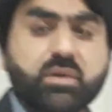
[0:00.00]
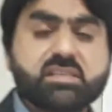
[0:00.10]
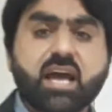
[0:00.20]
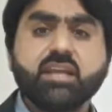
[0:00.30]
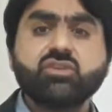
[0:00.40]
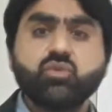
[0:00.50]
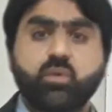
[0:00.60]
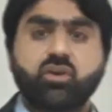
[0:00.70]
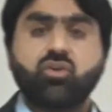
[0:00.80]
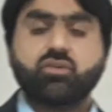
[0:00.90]
beside
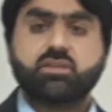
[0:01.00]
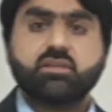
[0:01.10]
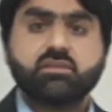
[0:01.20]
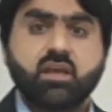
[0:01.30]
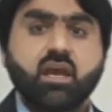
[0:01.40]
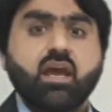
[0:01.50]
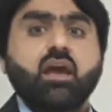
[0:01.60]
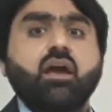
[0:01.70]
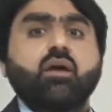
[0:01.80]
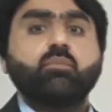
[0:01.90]
tuberculosis
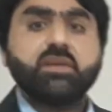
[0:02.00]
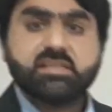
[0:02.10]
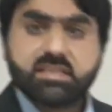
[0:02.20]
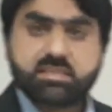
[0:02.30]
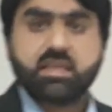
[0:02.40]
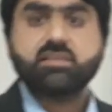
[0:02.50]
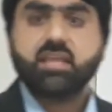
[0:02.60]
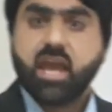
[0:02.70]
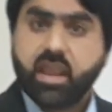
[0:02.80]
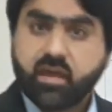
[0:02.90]
Measles is
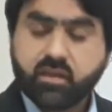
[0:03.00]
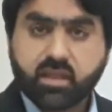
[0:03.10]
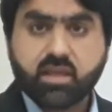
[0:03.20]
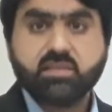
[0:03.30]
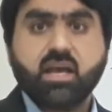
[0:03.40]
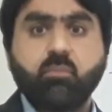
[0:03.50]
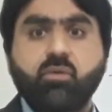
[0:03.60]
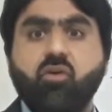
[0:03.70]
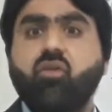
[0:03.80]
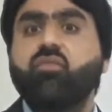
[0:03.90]
the another
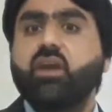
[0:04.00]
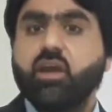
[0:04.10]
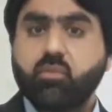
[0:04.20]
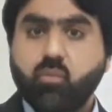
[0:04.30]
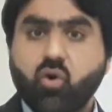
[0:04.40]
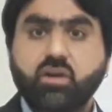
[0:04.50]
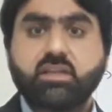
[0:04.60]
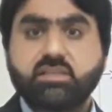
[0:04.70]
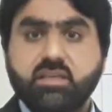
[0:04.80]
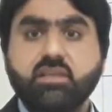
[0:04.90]
example of airborne
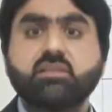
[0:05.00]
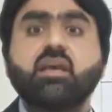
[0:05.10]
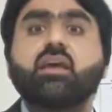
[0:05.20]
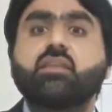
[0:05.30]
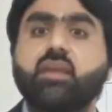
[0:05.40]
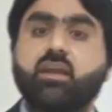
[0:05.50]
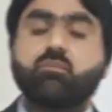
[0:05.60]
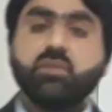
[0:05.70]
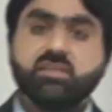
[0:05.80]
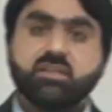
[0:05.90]
disease that
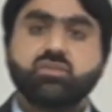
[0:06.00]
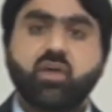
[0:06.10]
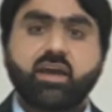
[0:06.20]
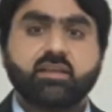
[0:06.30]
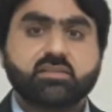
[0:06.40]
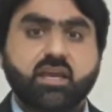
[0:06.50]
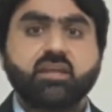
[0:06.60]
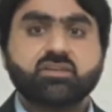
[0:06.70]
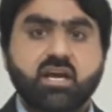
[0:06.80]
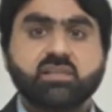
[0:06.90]
measles virus
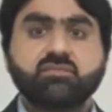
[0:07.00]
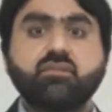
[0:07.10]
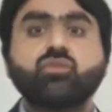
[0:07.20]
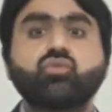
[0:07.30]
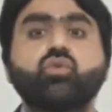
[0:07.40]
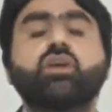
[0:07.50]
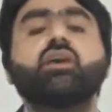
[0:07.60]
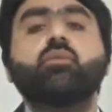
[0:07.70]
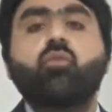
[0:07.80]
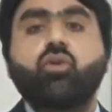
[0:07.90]
can transfer through
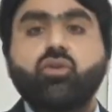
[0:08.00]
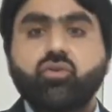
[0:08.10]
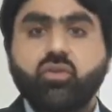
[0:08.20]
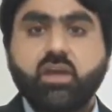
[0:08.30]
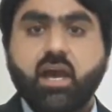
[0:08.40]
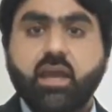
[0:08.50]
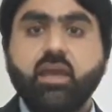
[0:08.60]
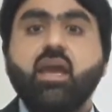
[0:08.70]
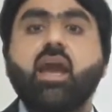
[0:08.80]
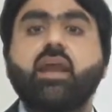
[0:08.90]
airborne nuclei
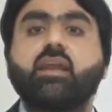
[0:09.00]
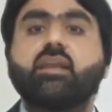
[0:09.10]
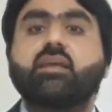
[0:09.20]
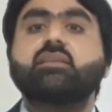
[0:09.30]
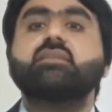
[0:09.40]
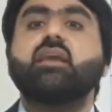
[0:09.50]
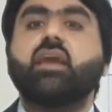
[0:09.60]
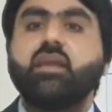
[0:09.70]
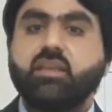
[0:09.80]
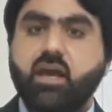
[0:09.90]
and it is the
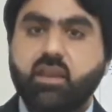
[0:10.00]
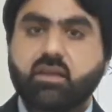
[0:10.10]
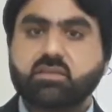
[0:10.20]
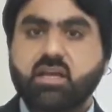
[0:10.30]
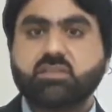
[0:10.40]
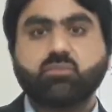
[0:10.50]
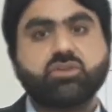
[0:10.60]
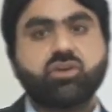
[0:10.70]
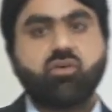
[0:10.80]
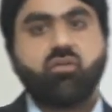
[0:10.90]
indirect
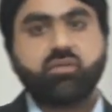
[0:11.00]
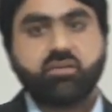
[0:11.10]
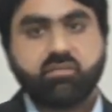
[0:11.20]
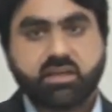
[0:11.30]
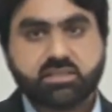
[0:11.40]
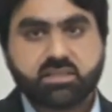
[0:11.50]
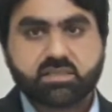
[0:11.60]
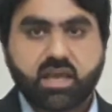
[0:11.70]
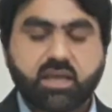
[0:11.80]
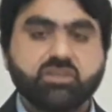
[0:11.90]
transmission of
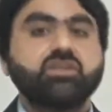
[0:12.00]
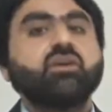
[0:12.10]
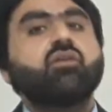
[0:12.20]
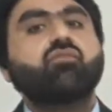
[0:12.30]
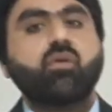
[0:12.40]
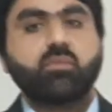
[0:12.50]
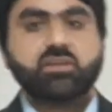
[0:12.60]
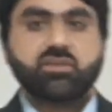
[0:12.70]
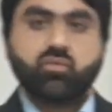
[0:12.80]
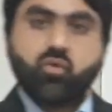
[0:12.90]
infectious agent from
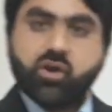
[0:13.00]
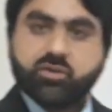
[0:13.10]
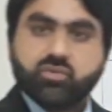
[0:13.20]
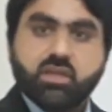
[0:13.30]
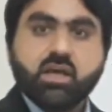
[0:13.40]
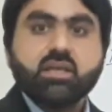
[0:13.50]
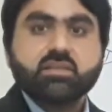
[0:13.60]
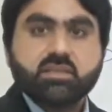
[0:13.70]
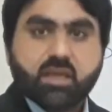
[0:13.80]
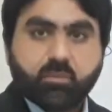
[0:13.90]
reservoir to the
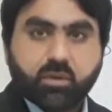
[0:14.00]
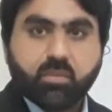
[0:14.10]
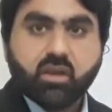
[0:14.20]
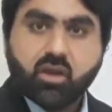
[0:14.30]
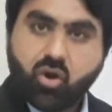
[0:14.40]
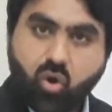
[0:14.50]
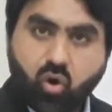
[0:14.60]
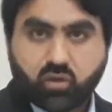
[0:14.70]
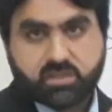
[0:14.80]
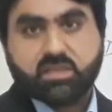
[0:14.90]
susceptible
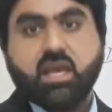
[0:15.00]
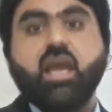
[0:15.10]
host.